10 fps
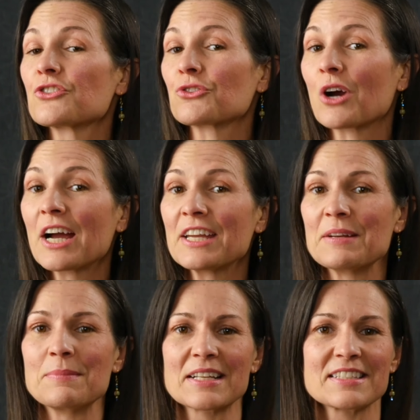try
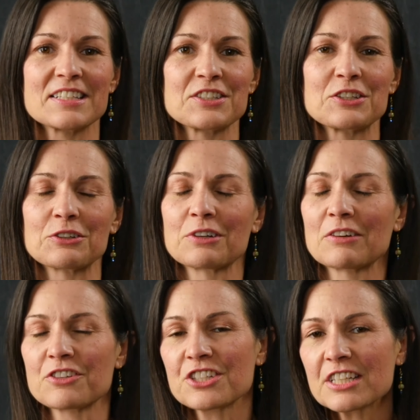it mixed into your
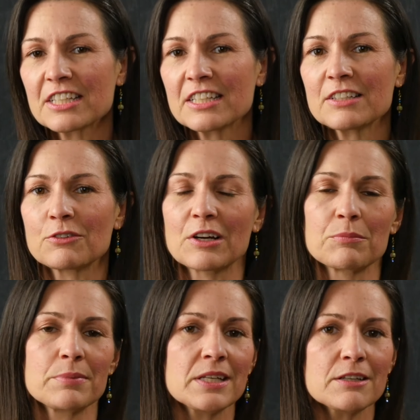ground chicken,
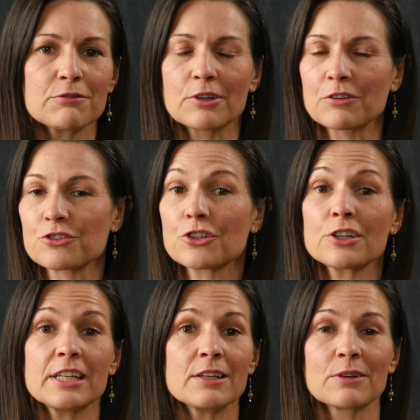ground beef, ground
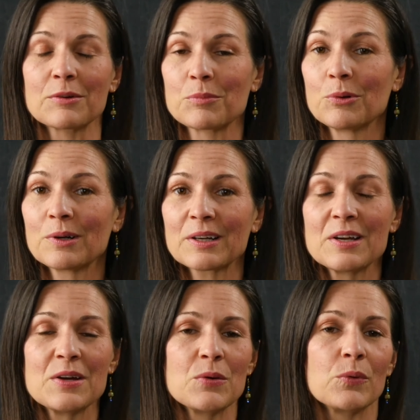turkey, ground pork,
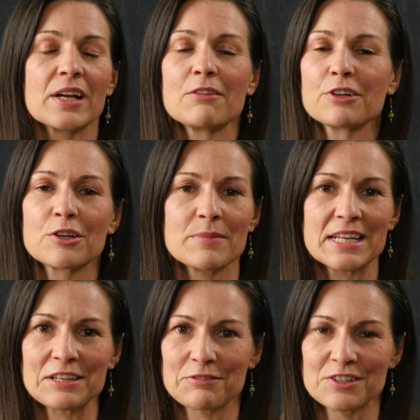whatever you're
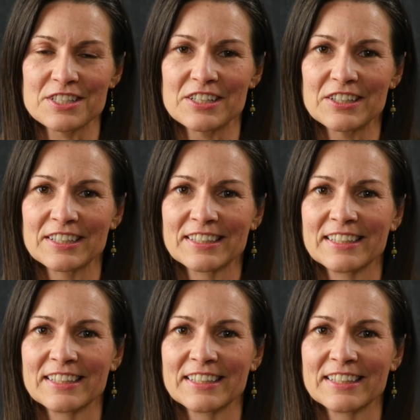making for dinner.